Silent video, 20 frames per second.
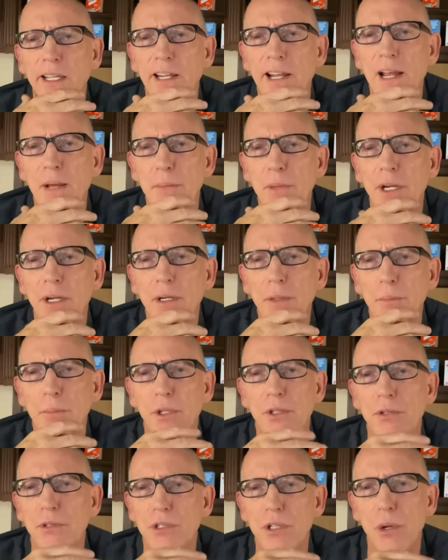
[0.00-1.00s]
it at me,
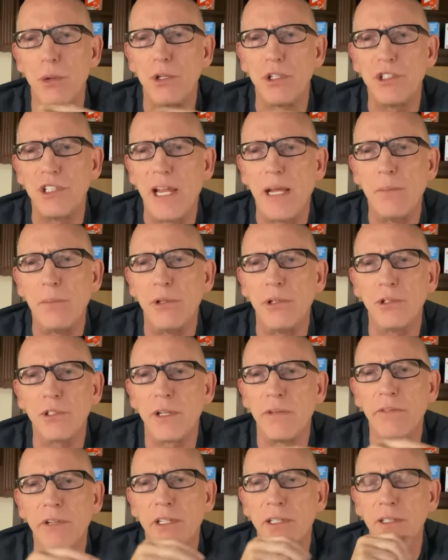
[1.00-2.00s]
but there's no examples
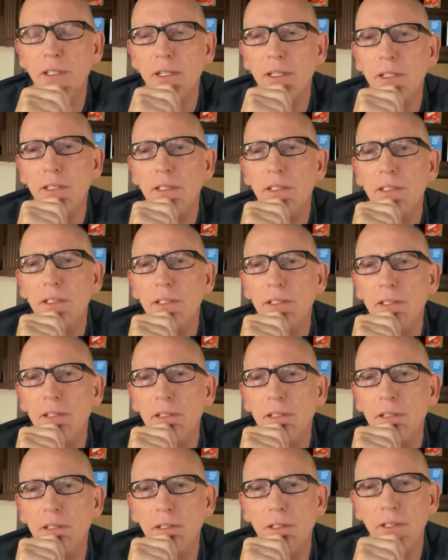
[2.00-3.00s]
of it.
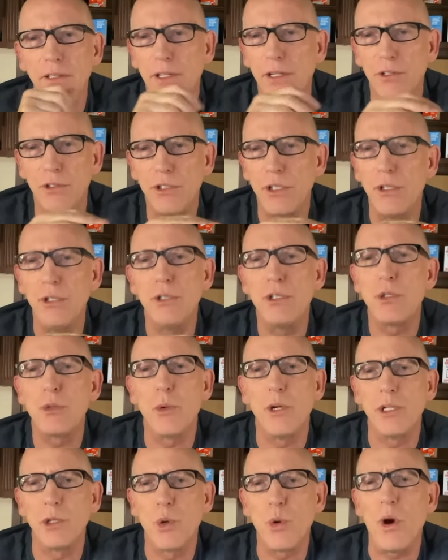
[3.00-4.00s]
So you just
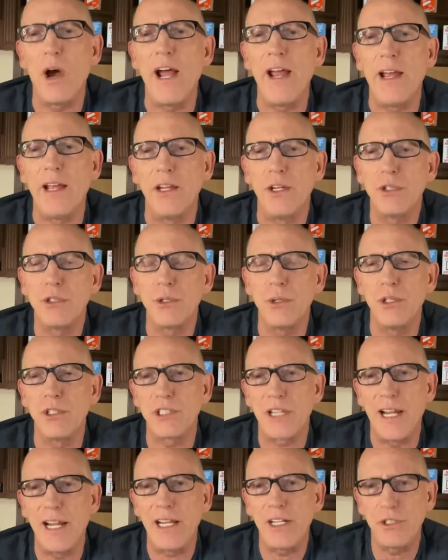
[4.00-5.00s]
went quiet. As soon
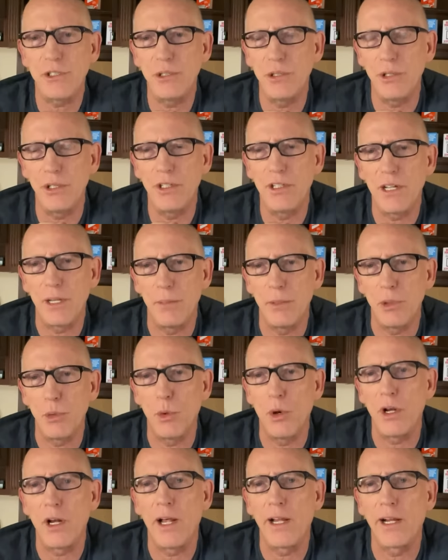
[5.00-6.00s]
as I asked you to tell me
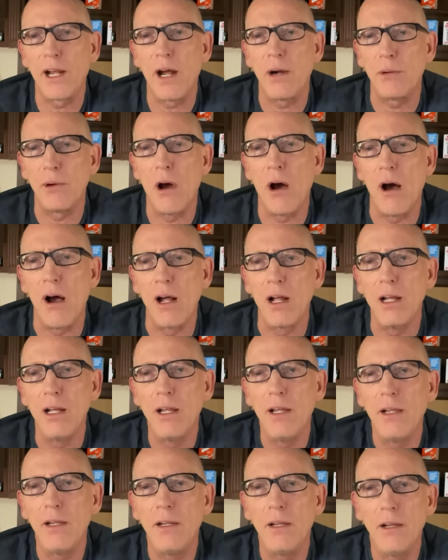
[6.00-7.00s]
what I got wrong,
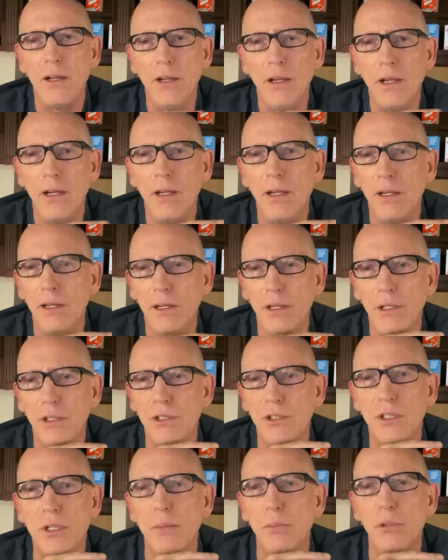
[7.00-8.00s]
you
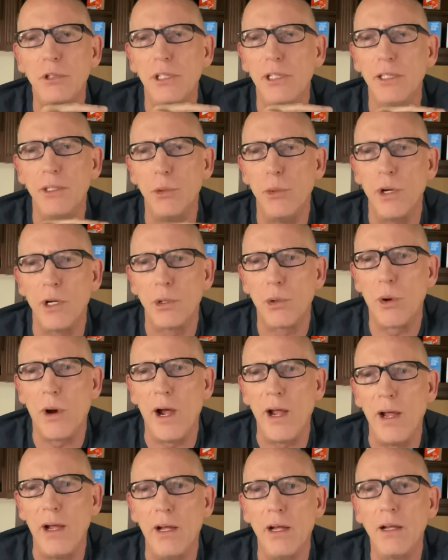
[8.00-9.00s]
just completely went quiet.